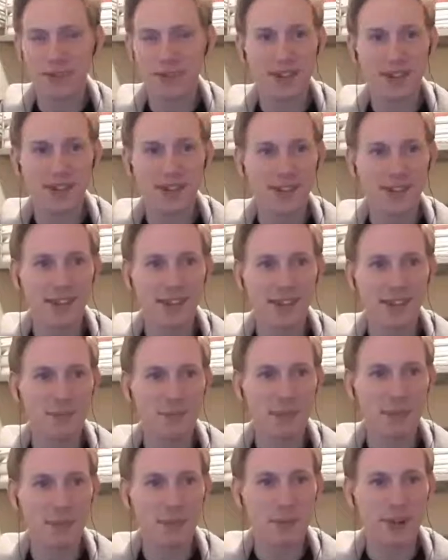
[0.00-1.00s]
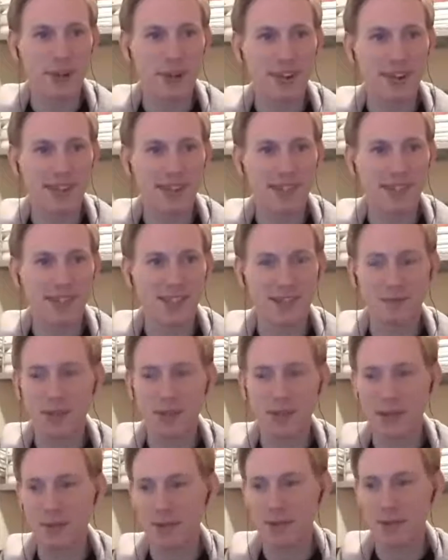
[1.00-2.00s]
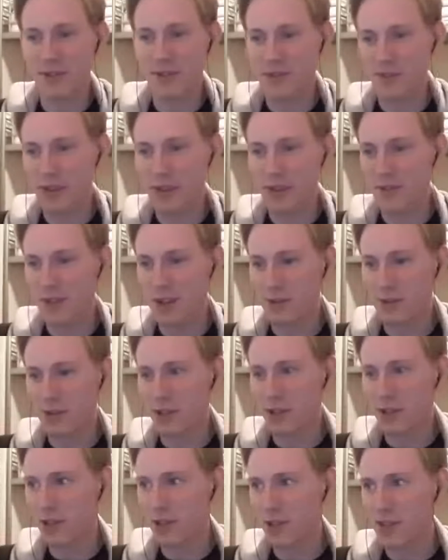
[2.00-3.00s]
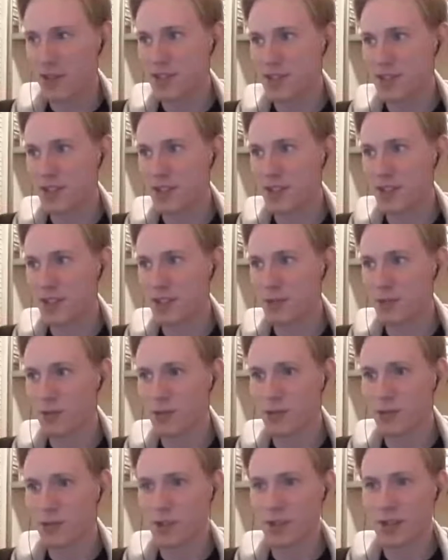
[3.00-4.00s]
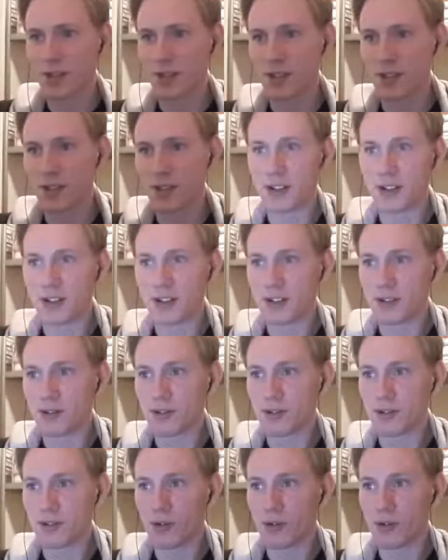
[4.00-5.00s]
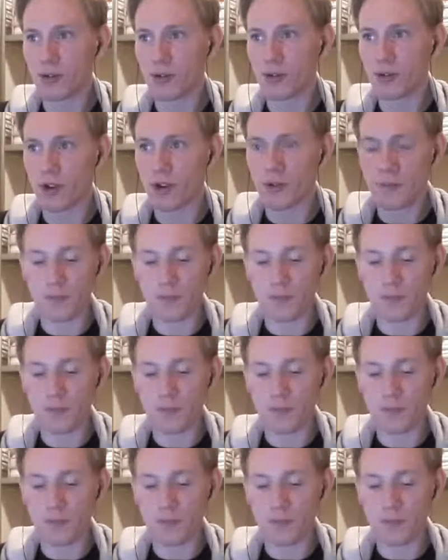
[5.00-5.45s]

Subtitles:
maybe better access than me. If not, I'm gonna do this on Google Chrome.